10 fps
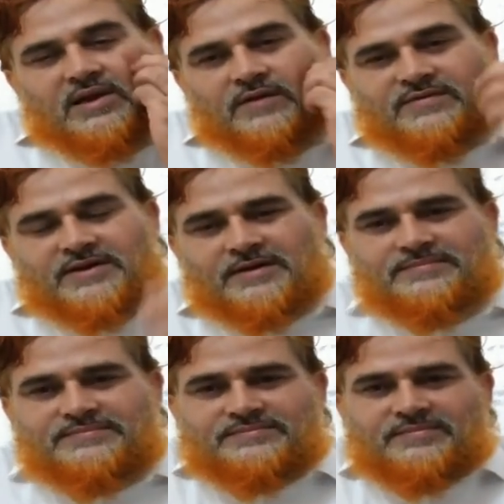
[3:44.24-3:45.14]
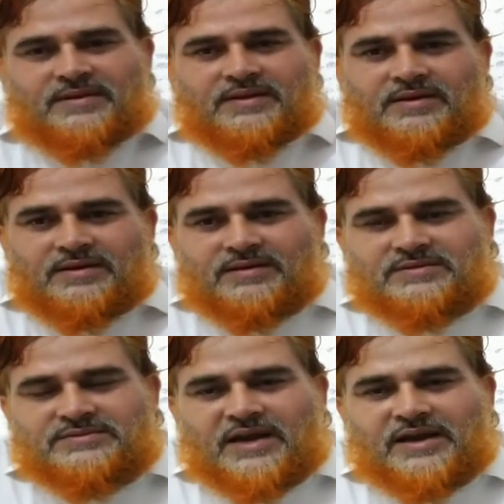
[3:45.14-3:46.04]
After
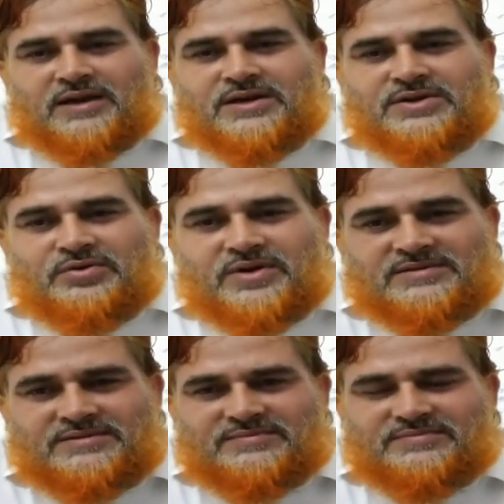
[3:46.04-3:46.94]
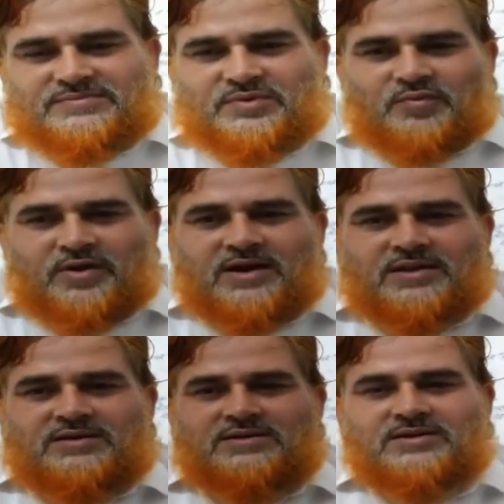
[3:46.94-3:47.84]
China and US, we are
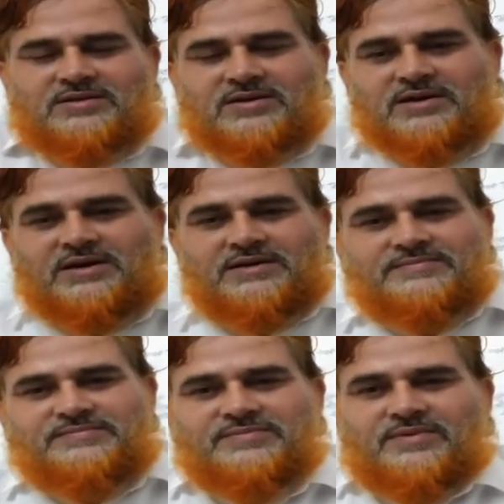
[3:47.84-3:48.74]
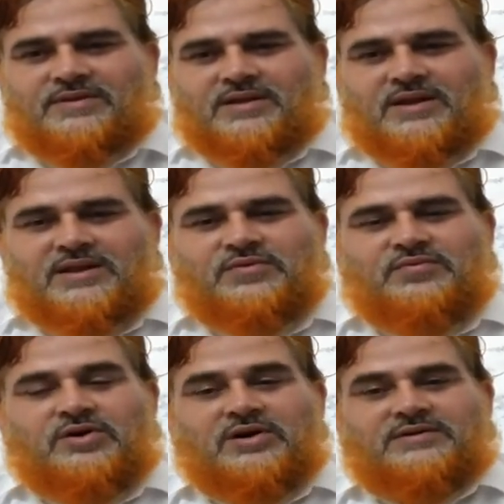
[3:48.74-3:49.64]
the third in the
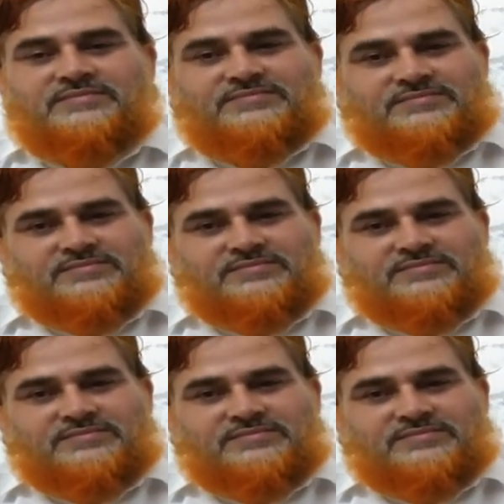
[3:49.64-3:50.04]
world